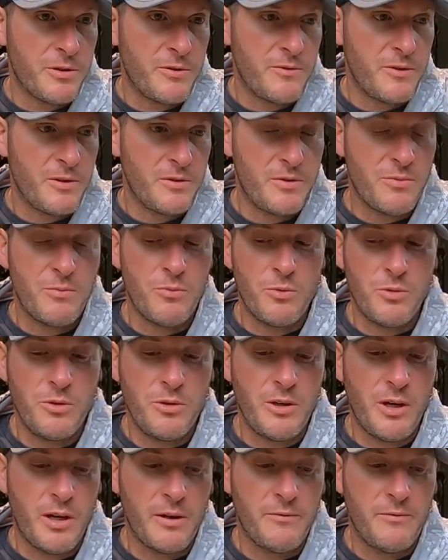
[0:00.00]
I've had some
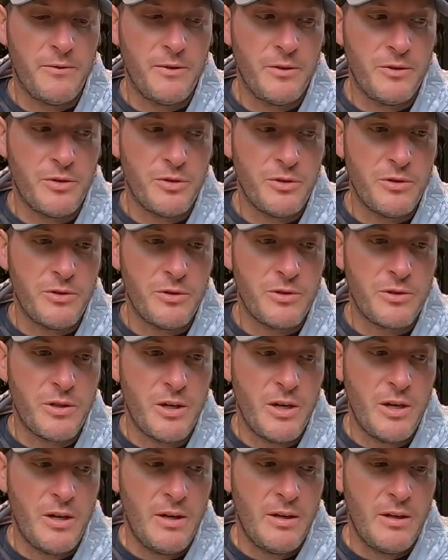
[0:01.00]
really high finishes,
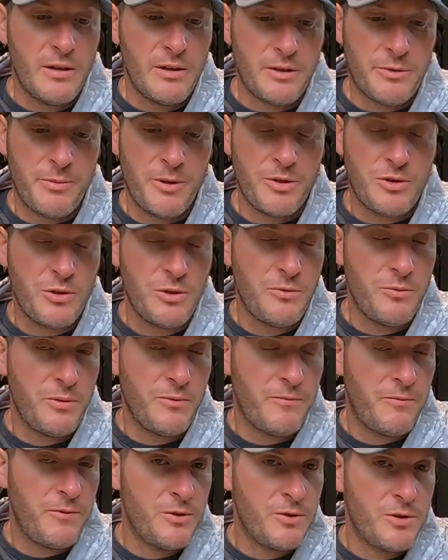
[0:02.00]
especially
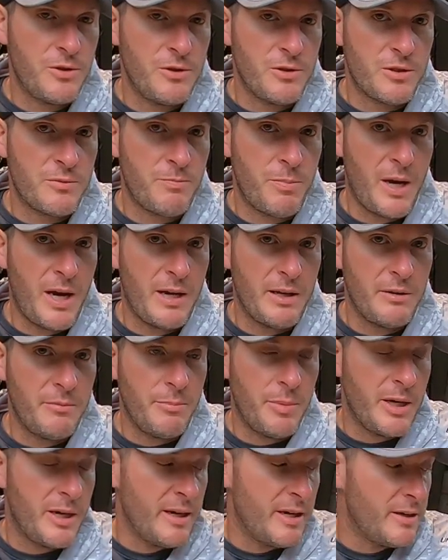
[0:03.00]
when fishing spotted
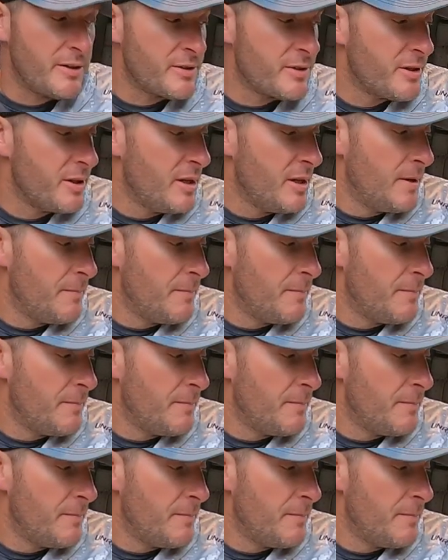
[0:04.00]
bass.